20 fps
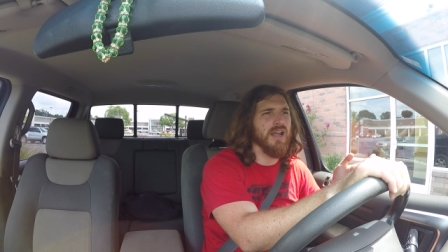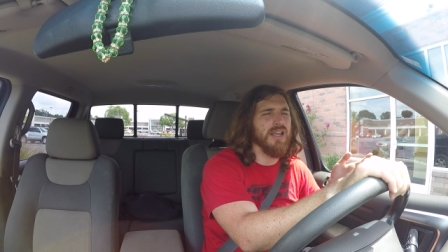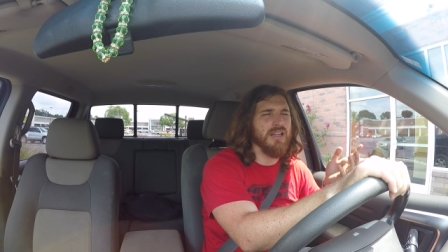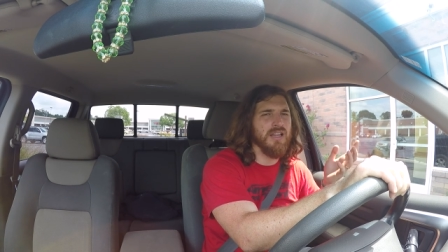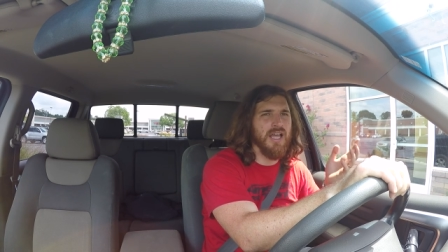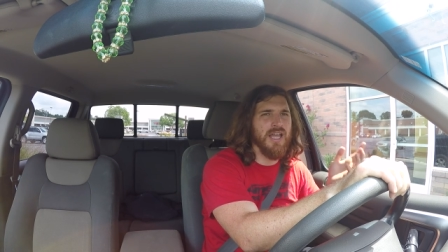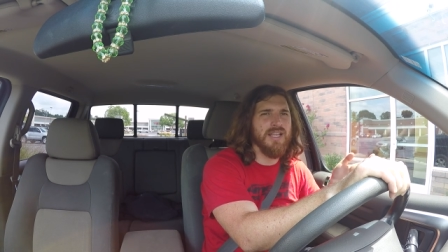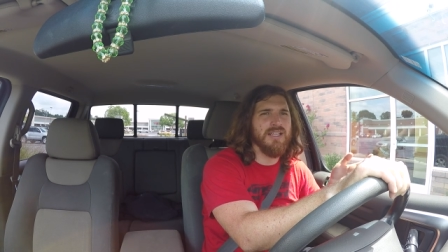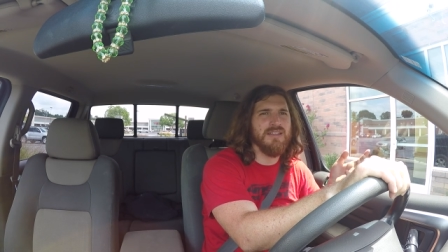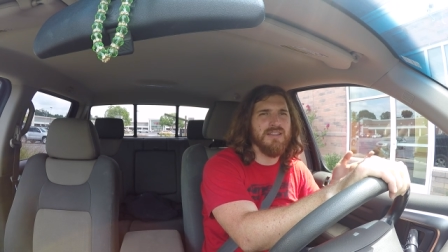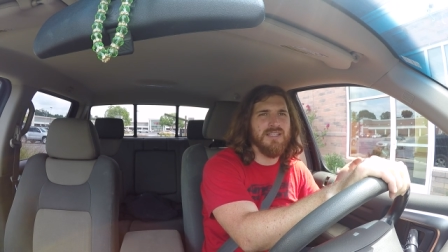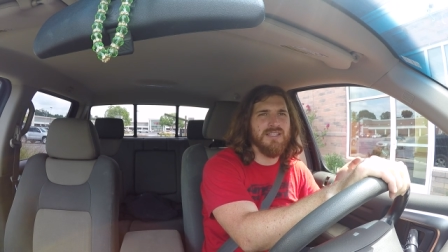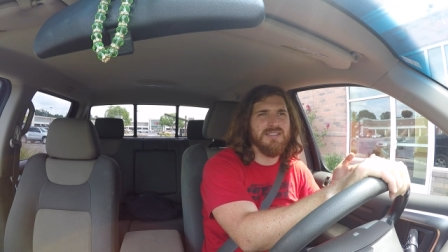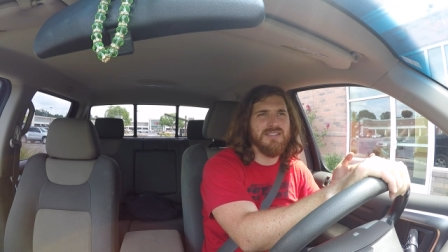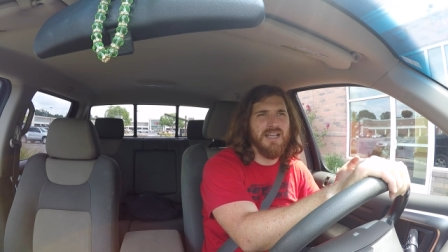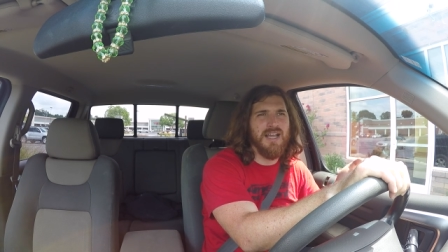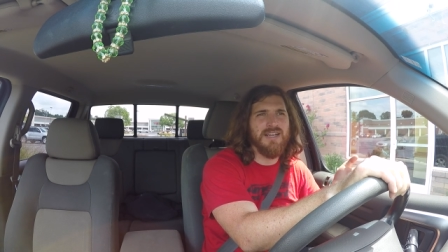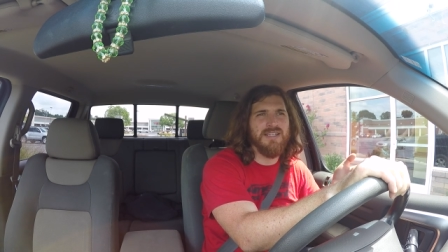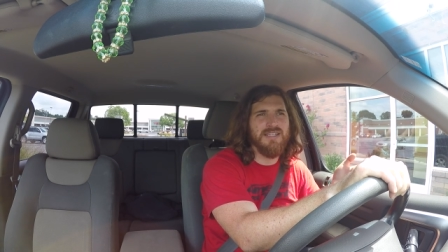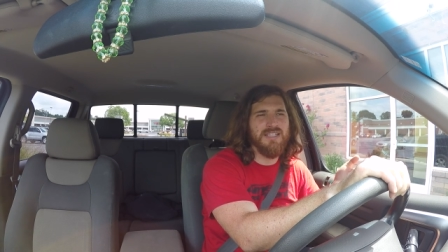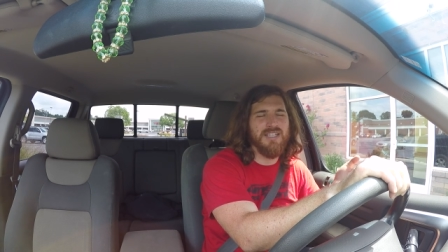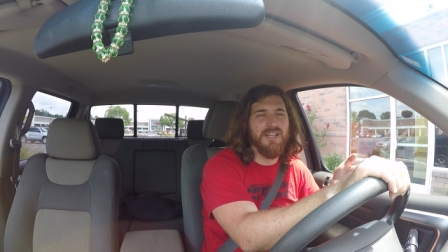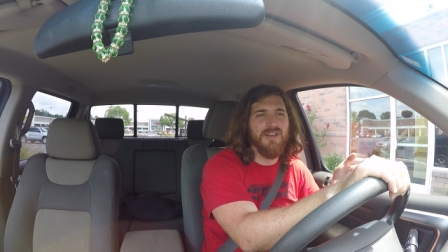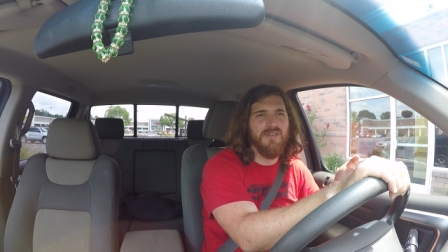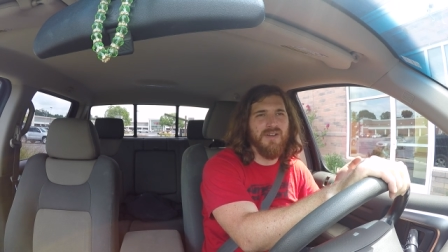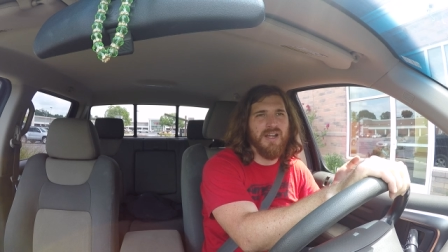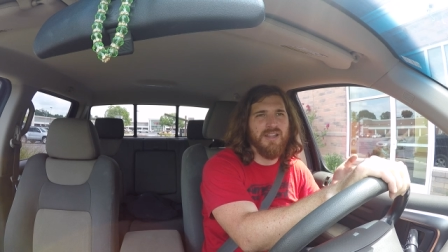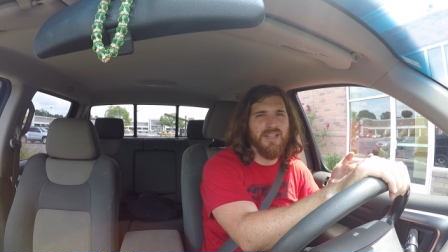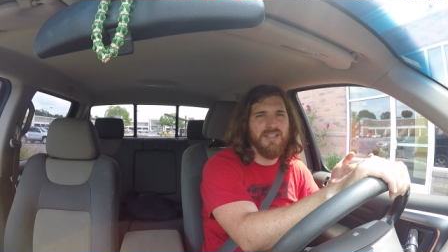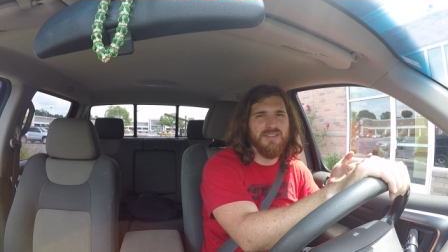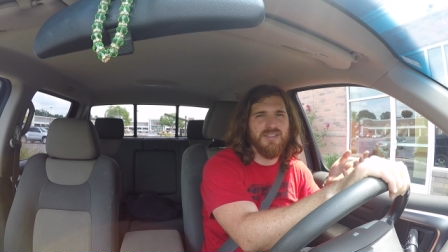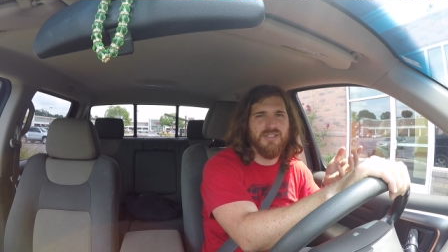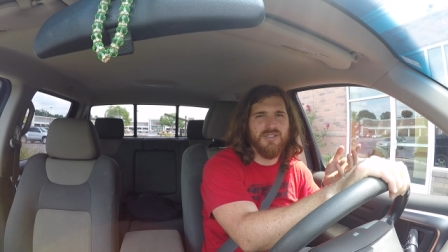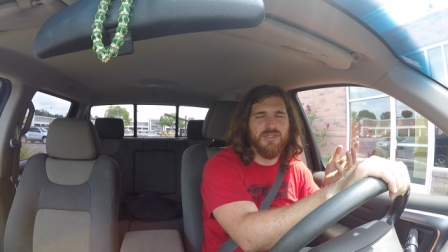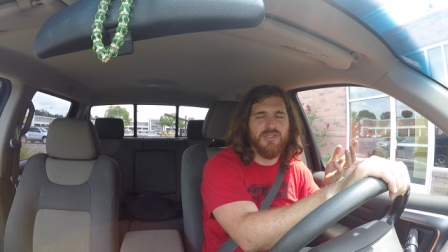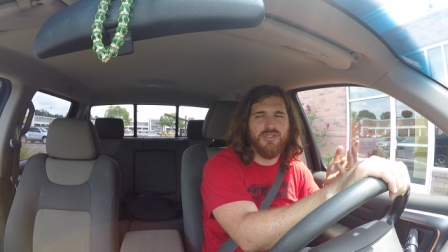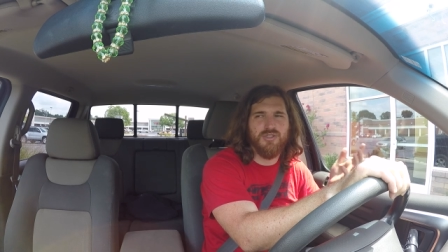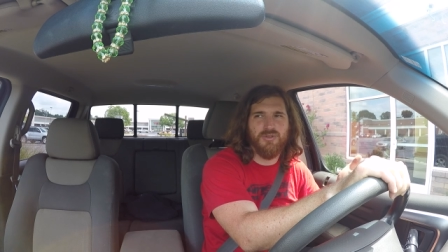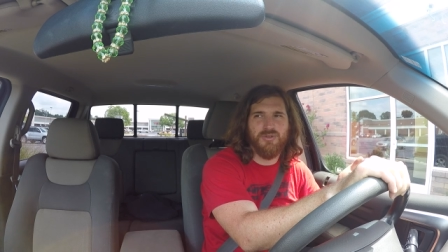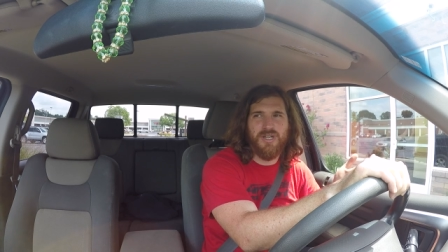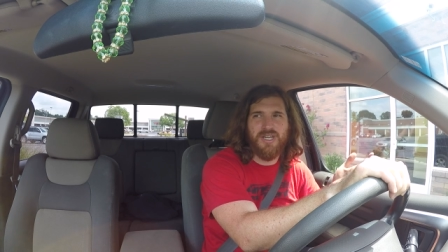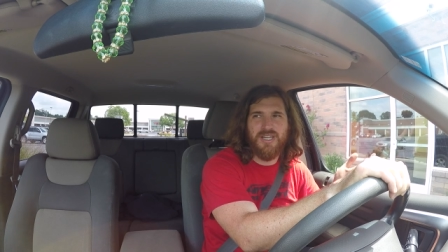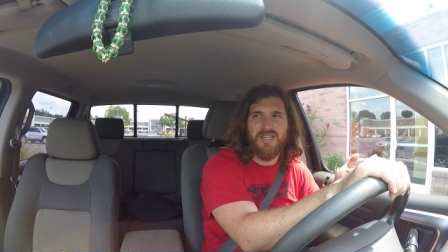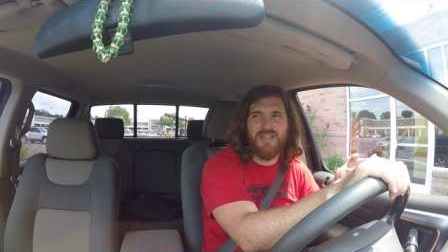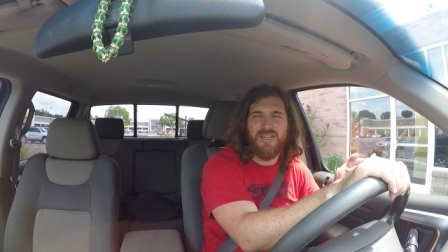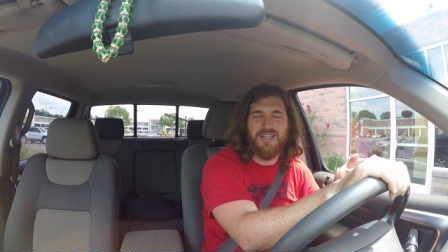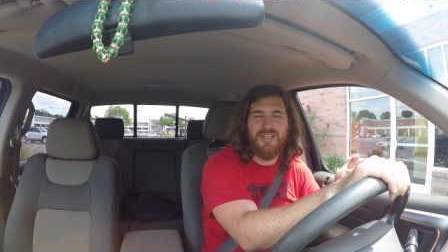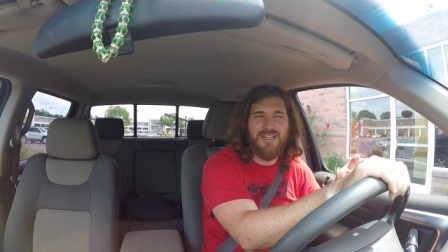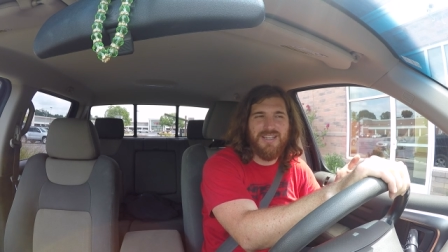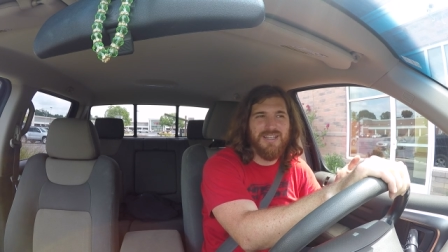I like this idea of, I like this streak.